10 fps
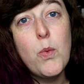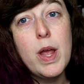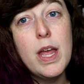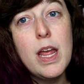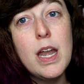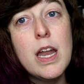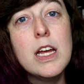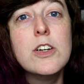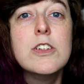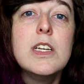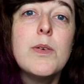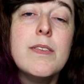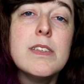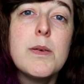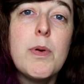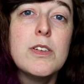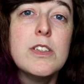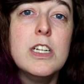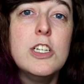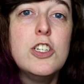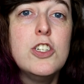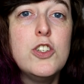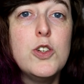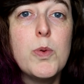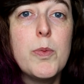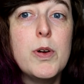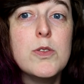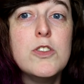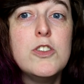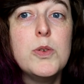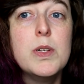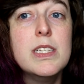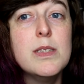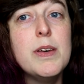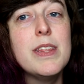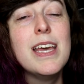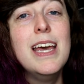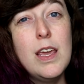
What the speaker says: When Darcy arrives at the parsonage to propose to Elizabeth,